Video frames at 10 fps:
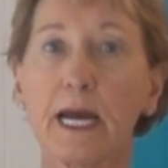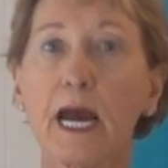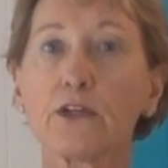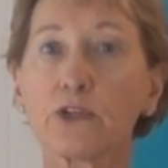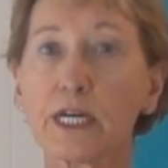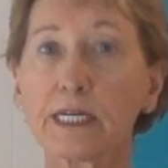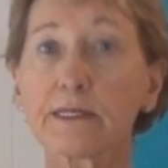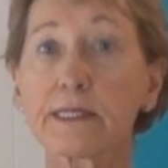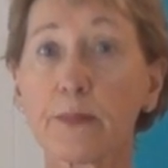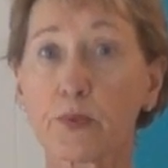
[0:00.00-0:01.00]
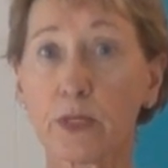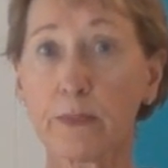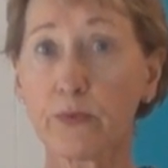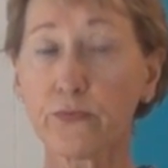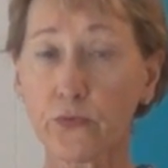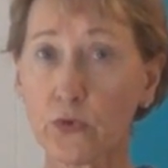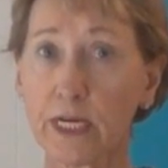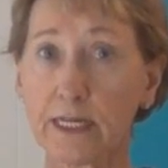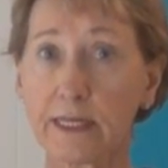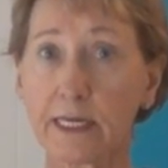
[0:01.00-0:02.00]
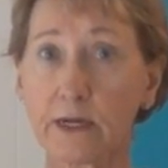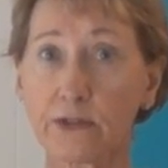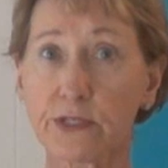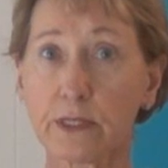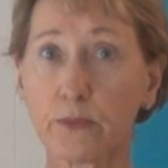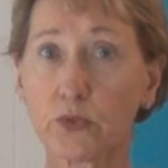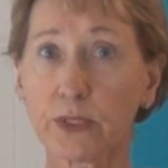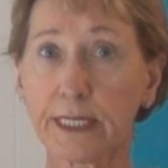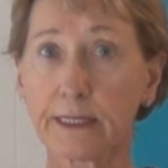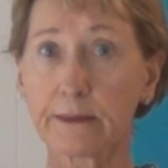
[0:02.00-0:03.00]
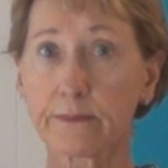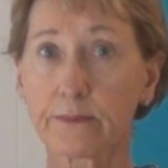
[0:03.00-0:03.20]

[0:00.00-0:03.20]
And you take it separately before anything else in the morning.